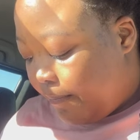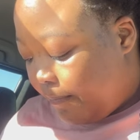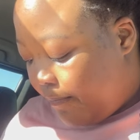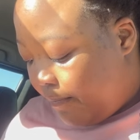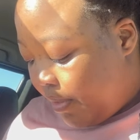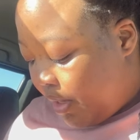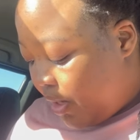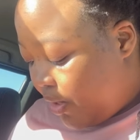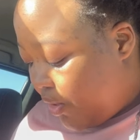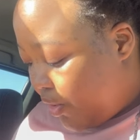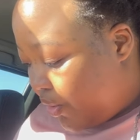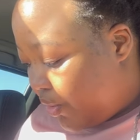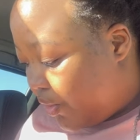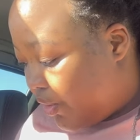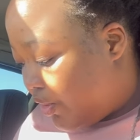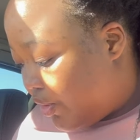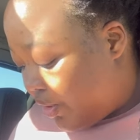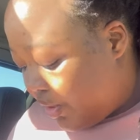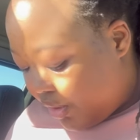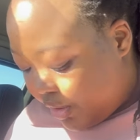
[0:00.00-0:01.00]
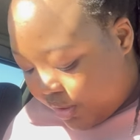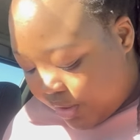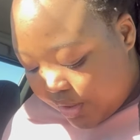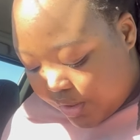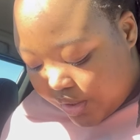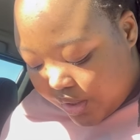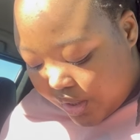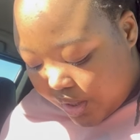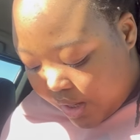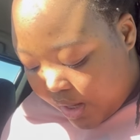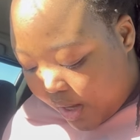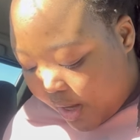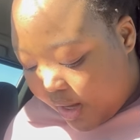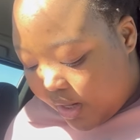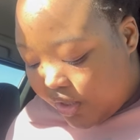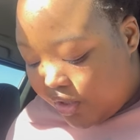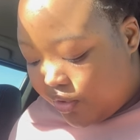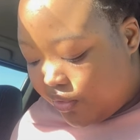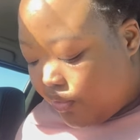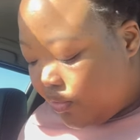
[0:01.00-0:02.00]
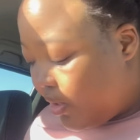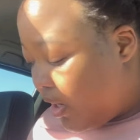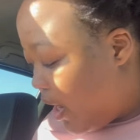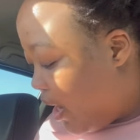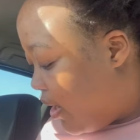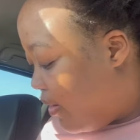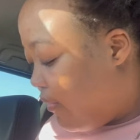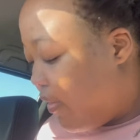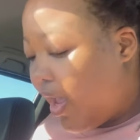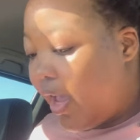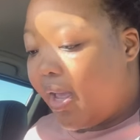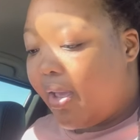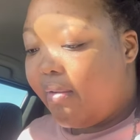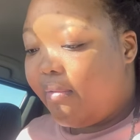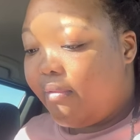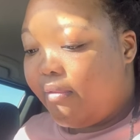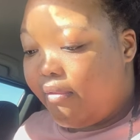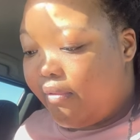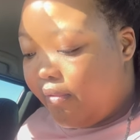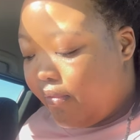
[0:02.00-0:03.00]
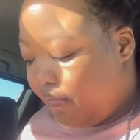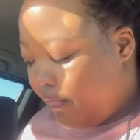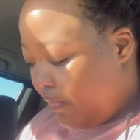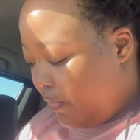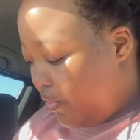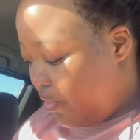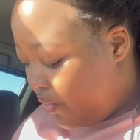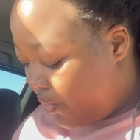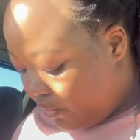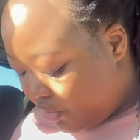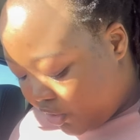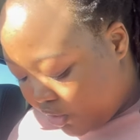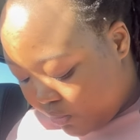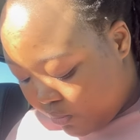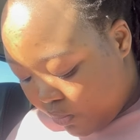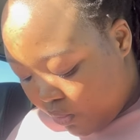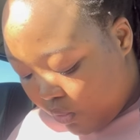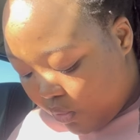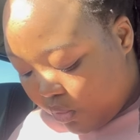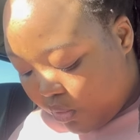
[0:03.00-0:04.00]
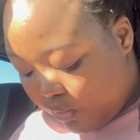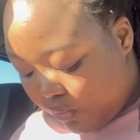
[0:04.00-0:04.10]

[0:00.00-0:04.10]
because I do kind of have, you know, small